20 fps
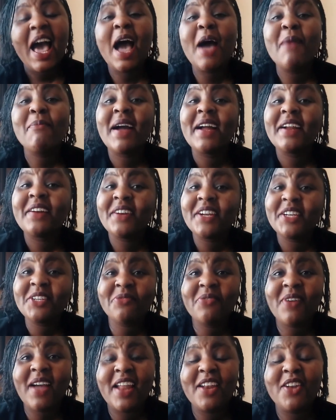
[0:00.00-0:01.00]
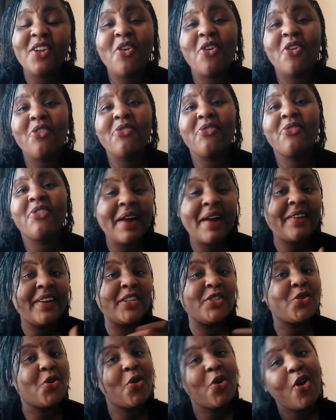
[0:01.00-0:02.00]
I'm a great fan of
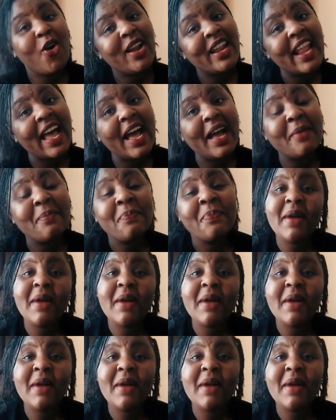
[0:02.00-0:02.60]
Margaret Ogola.